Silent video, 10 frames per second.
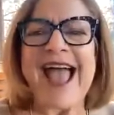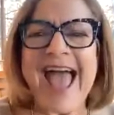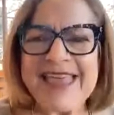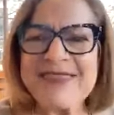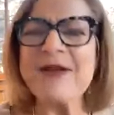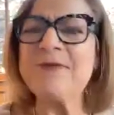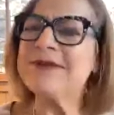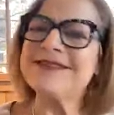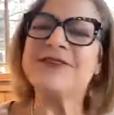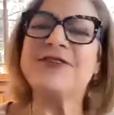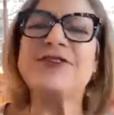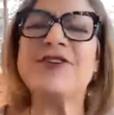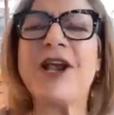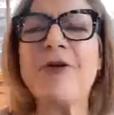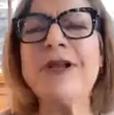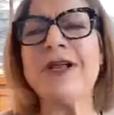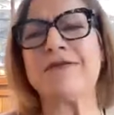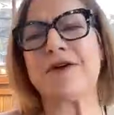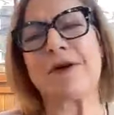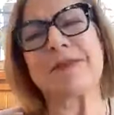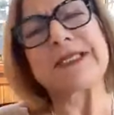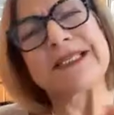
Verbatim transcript: and there was a sharing of oh i'm